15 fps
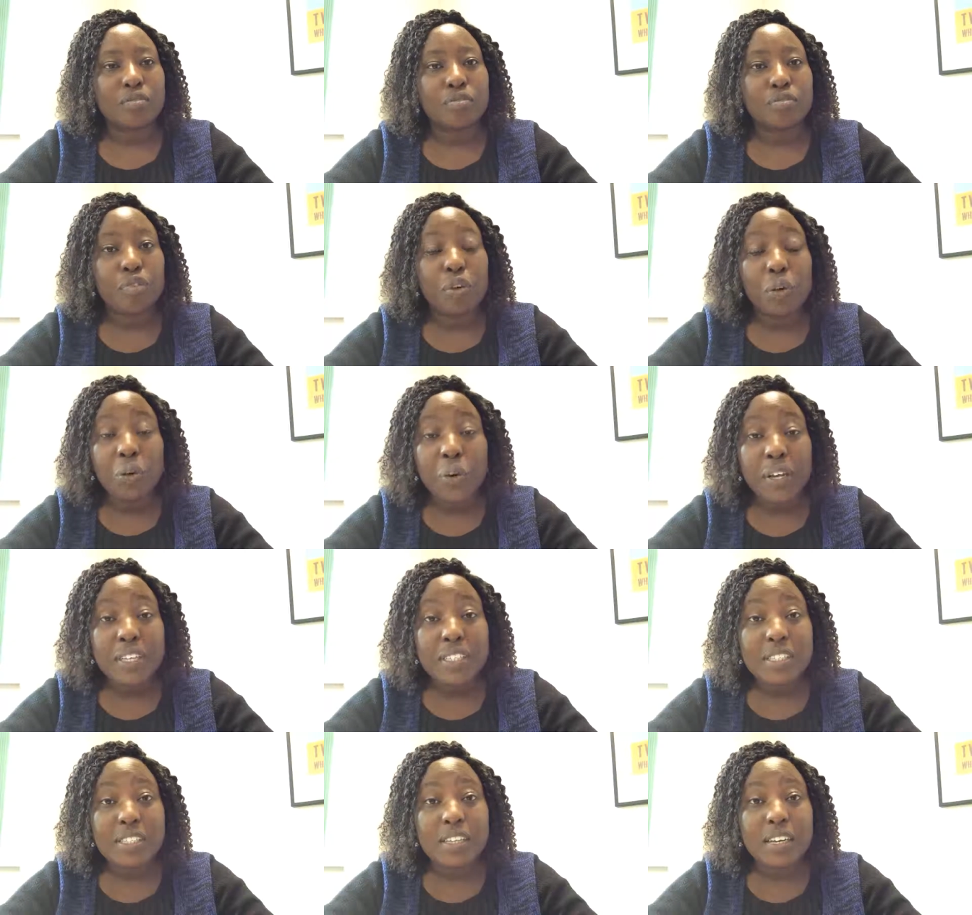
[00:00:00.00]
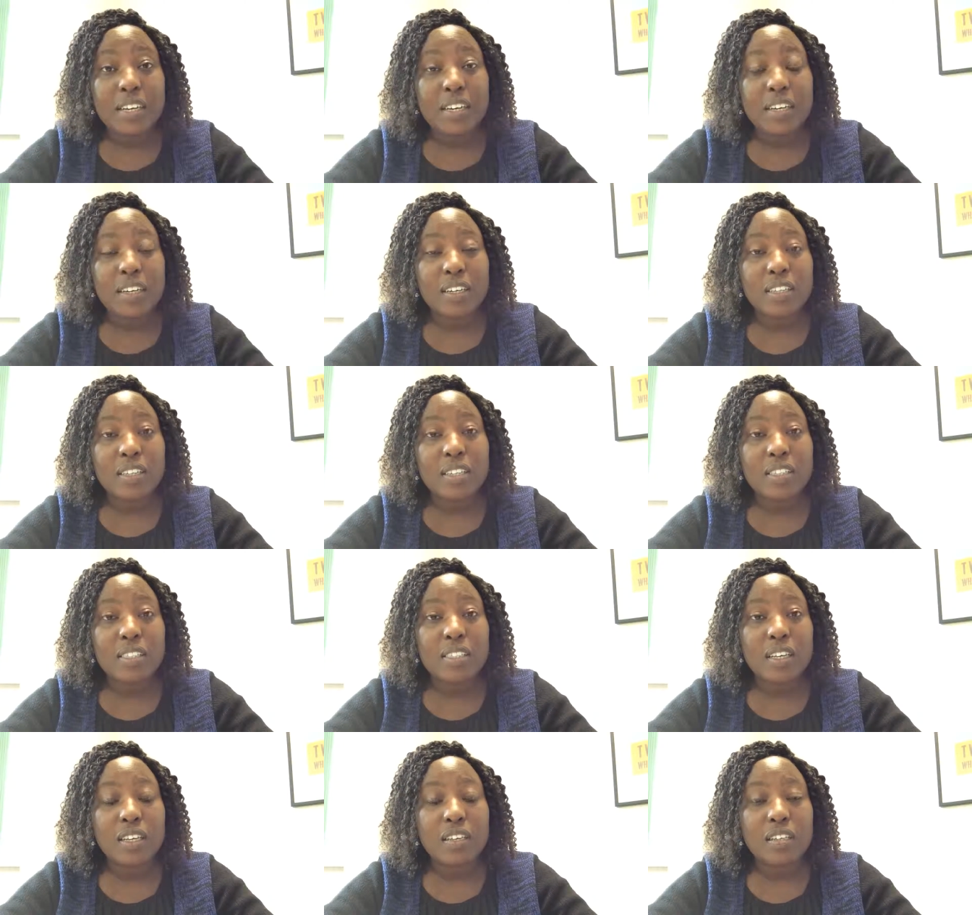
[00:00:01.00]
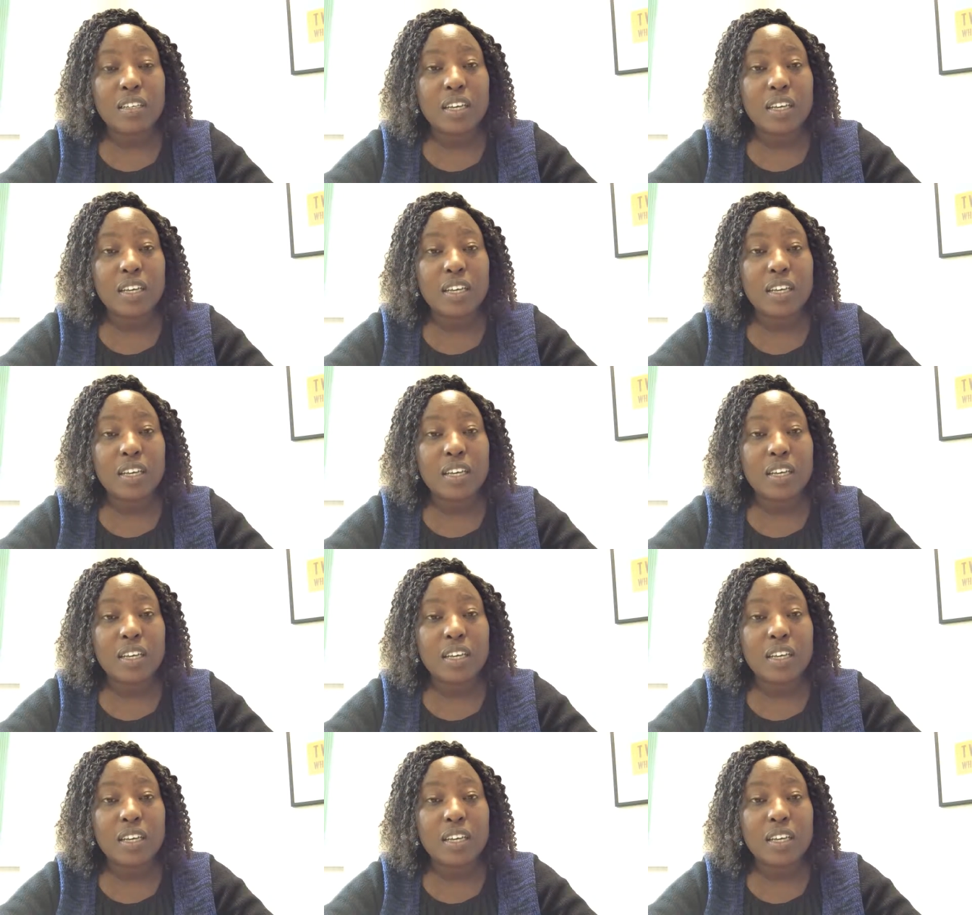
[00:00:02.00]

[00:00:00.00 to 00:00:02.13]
follow his uh, his uh,